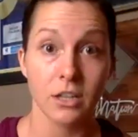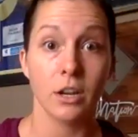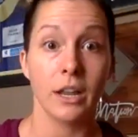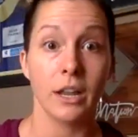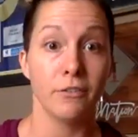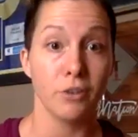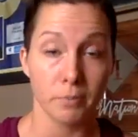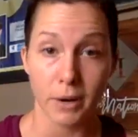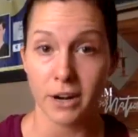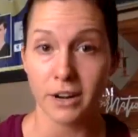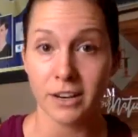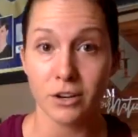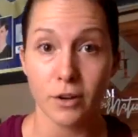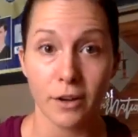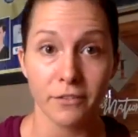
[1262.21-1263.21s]
If you're married
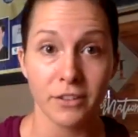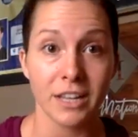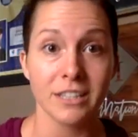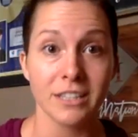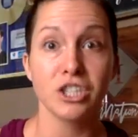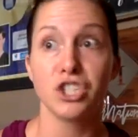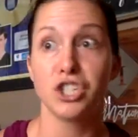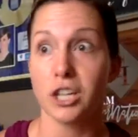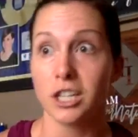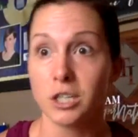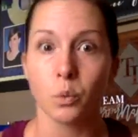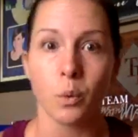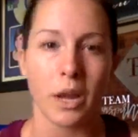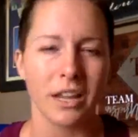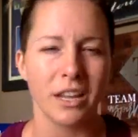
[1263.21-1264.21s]
and you have kids, just
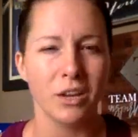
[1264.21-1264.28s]
wait.